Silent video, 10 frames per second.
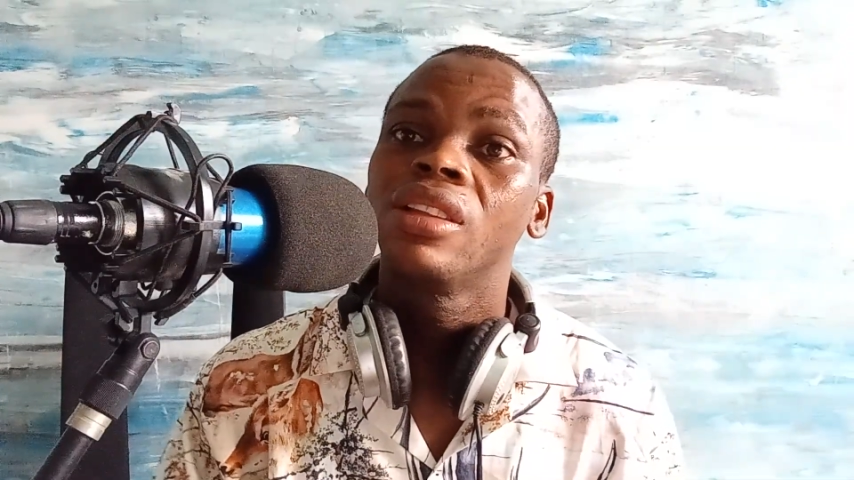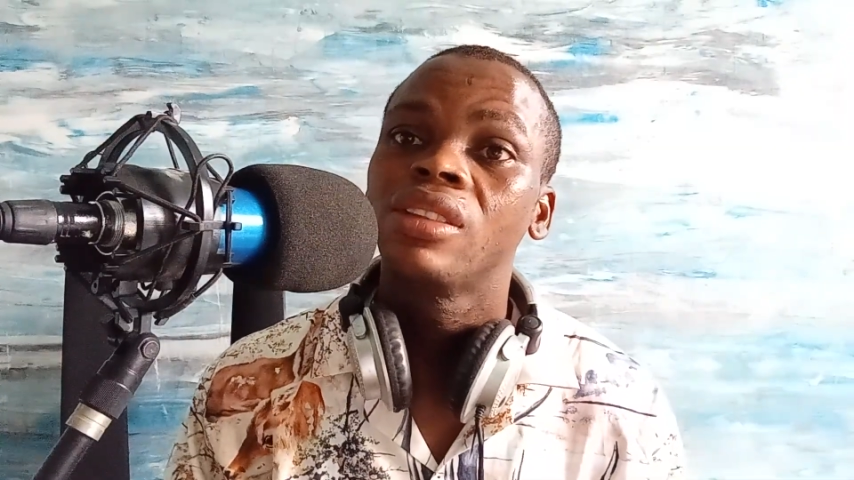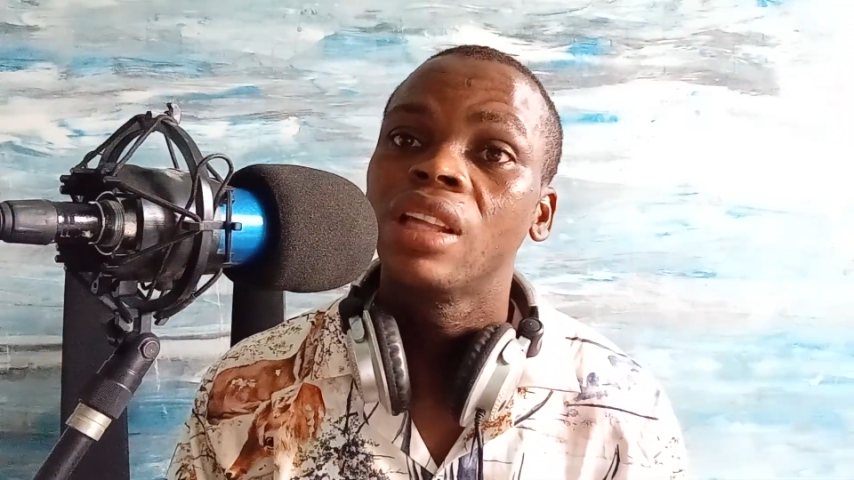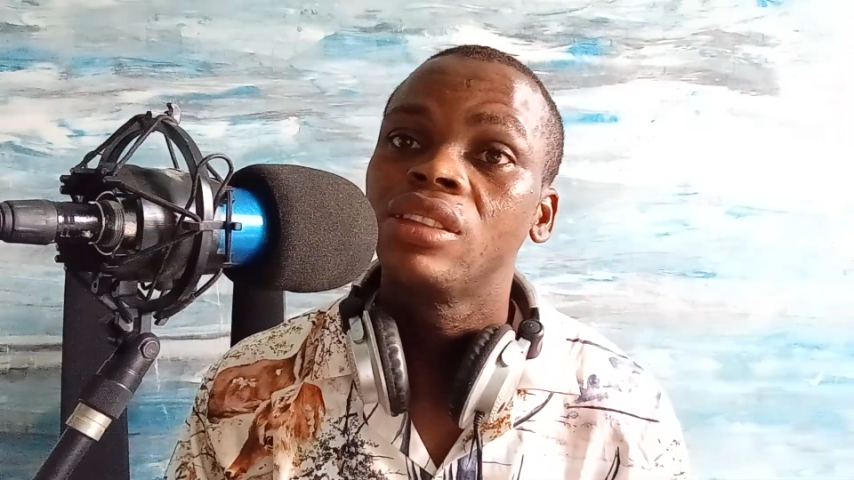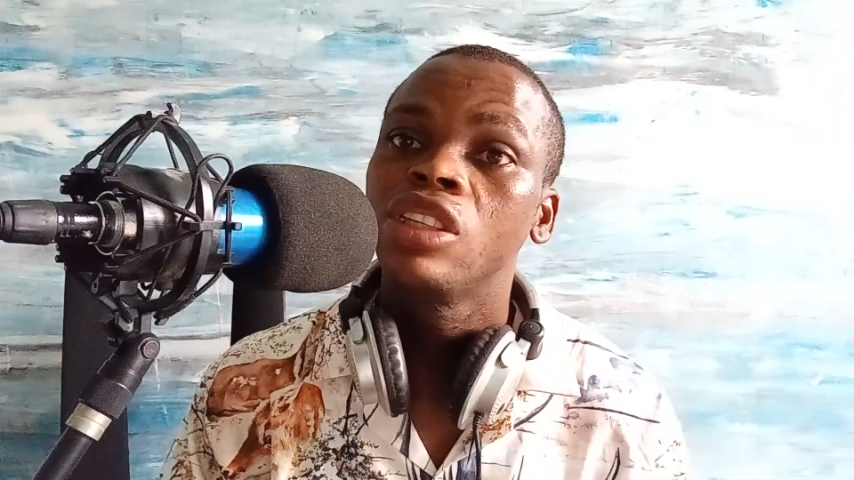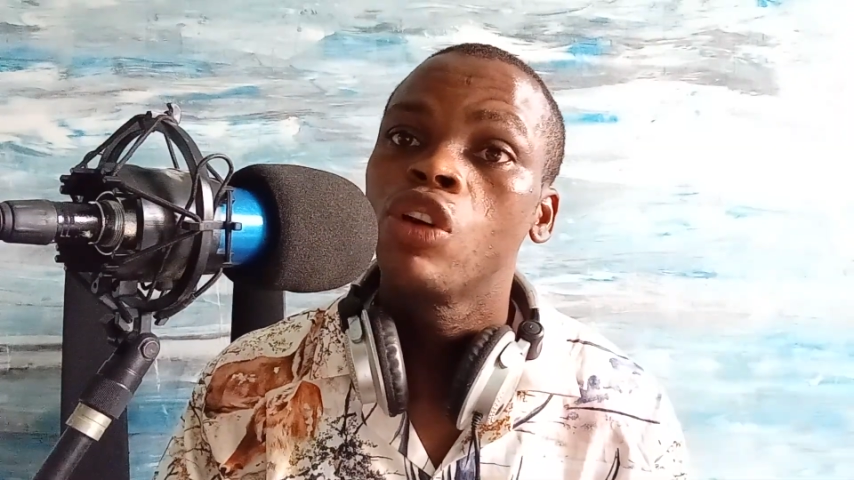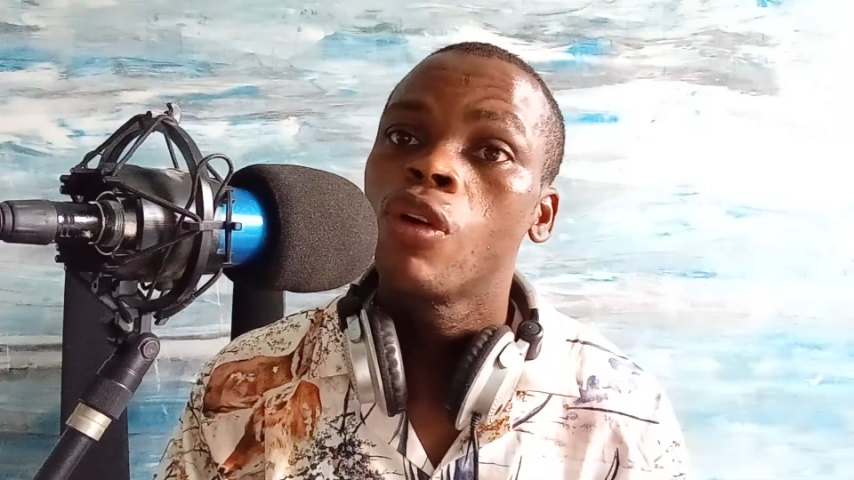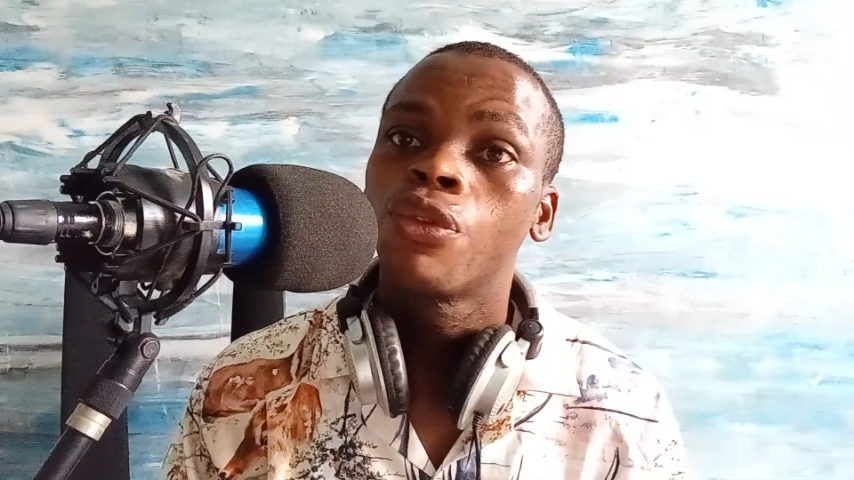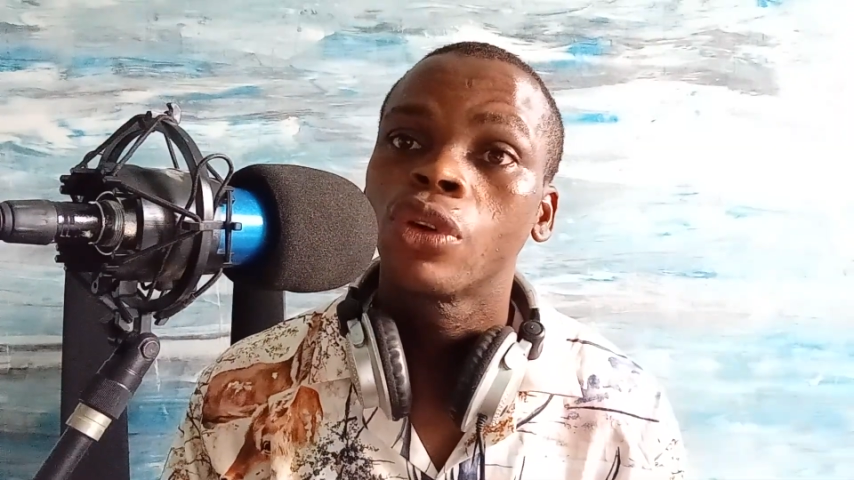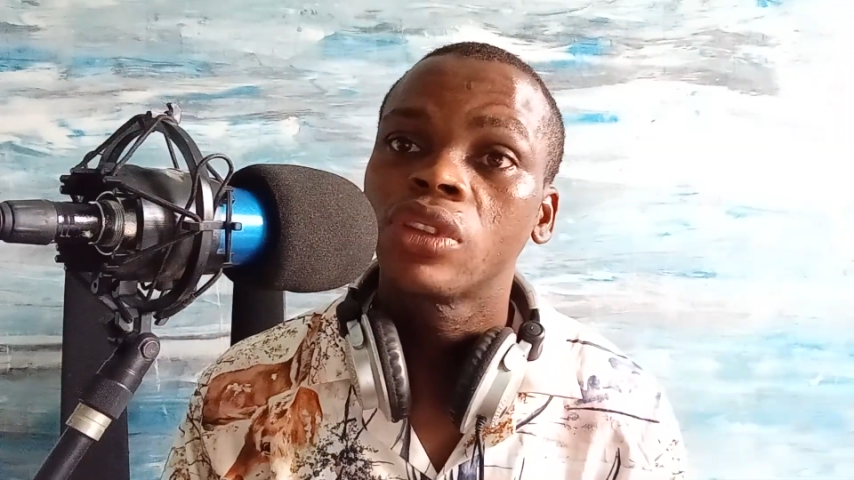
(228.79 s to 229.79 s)
13
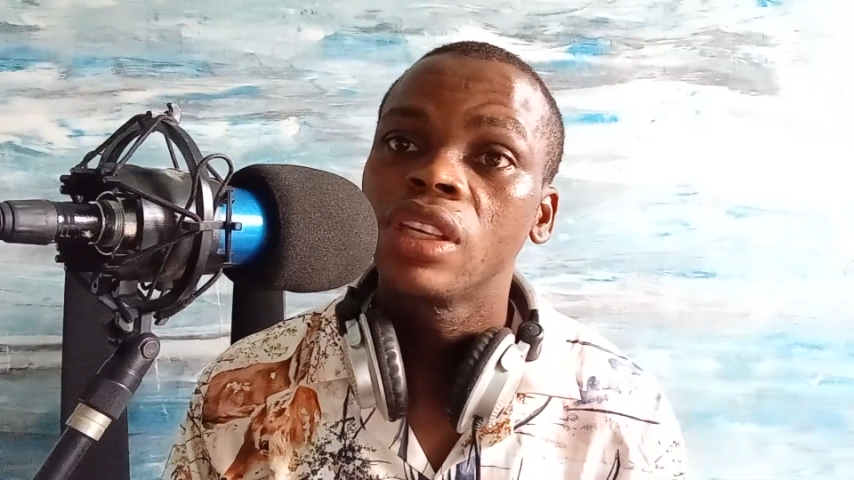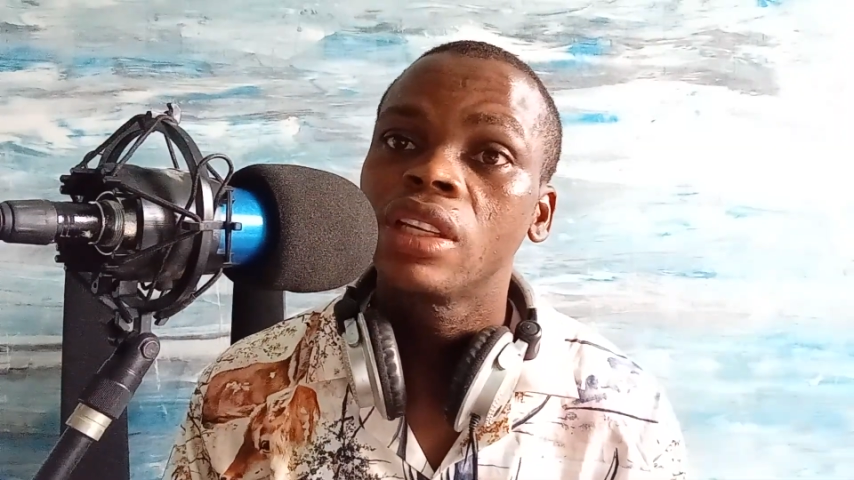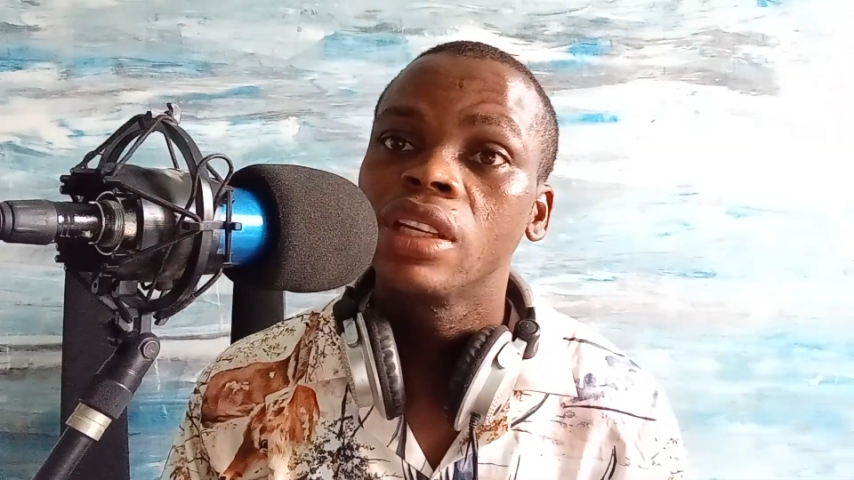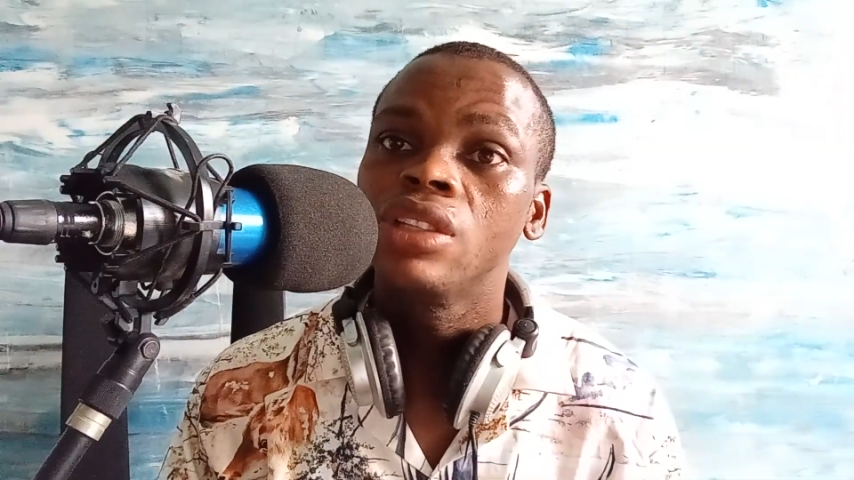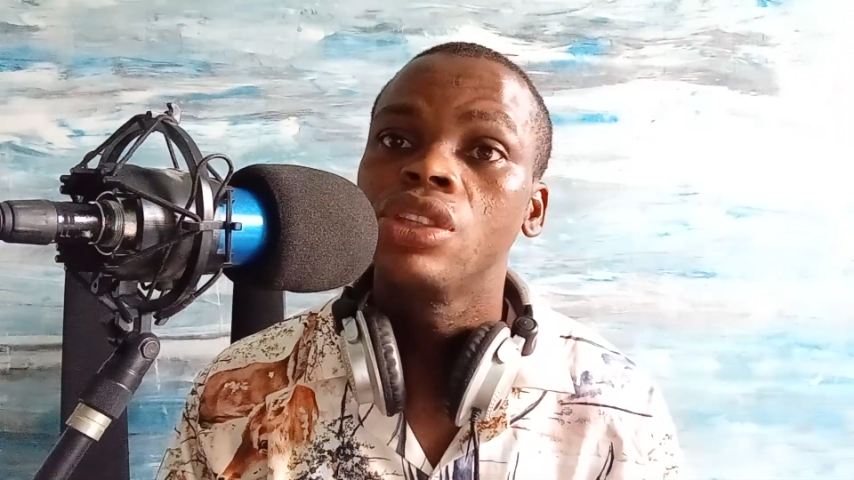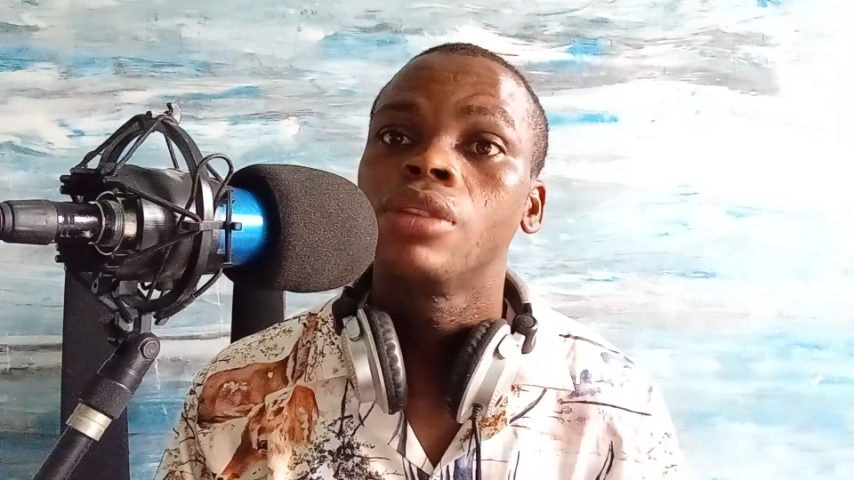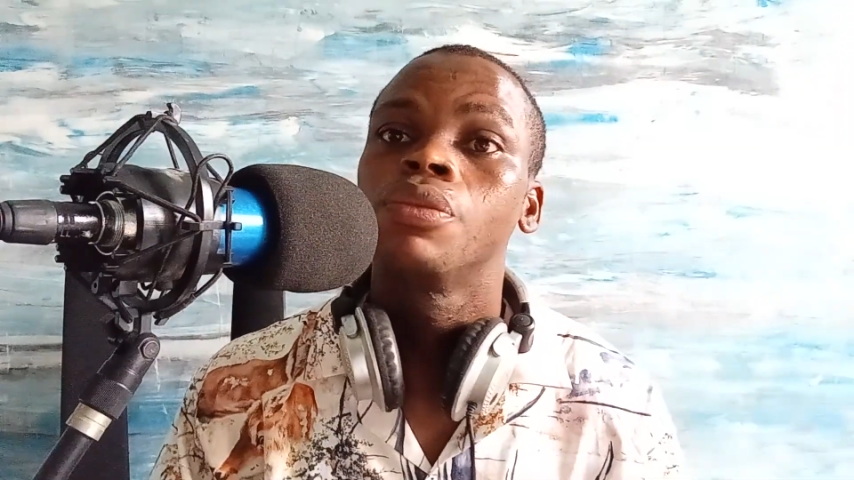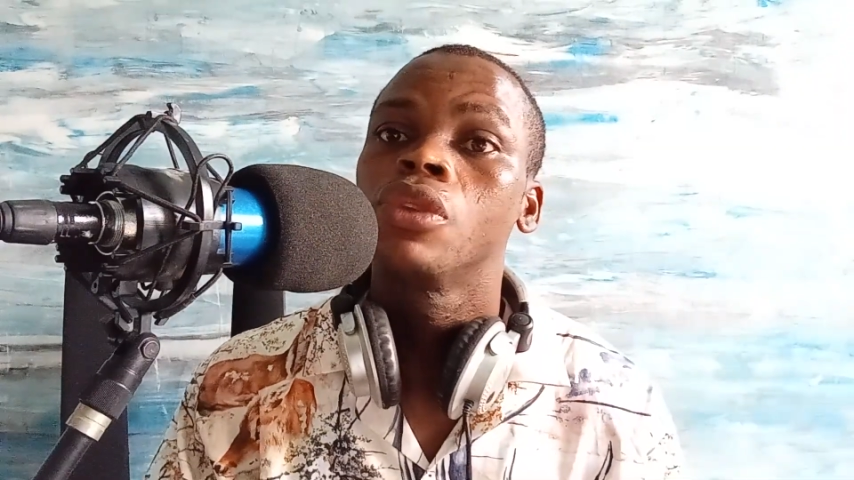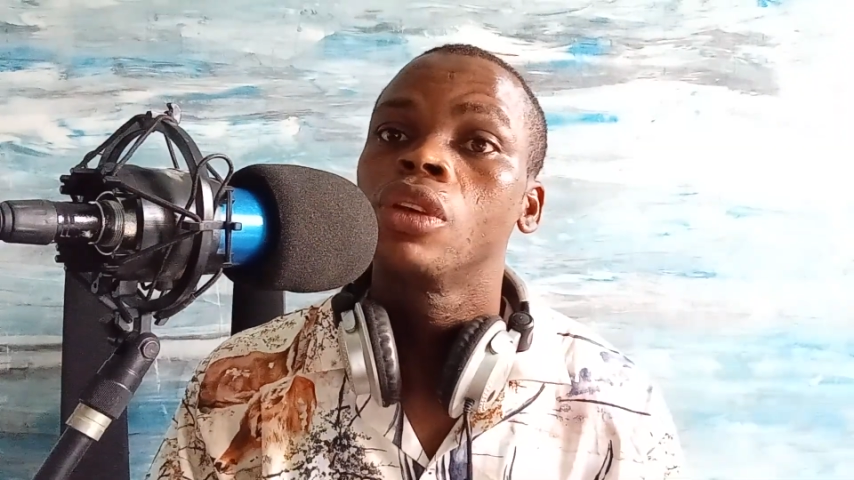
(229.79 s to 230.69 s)
or 14 kg